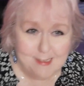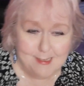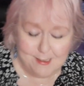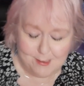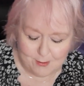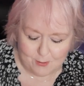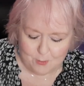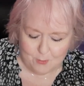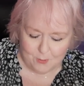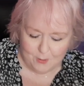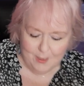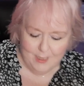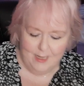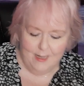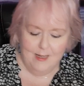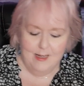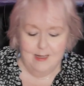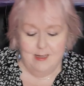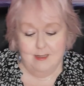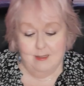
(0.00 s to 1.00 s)
So
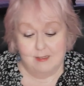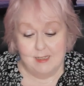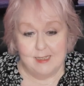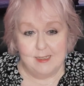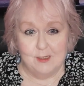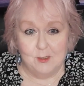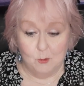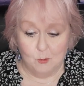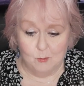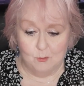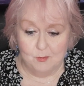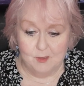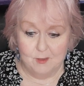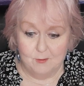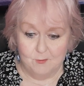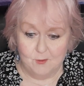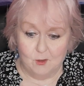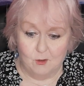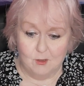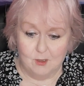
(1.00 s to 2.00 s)
let's hope
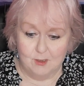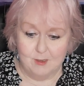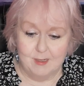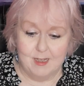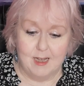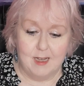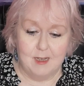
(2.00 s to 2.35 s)
you've got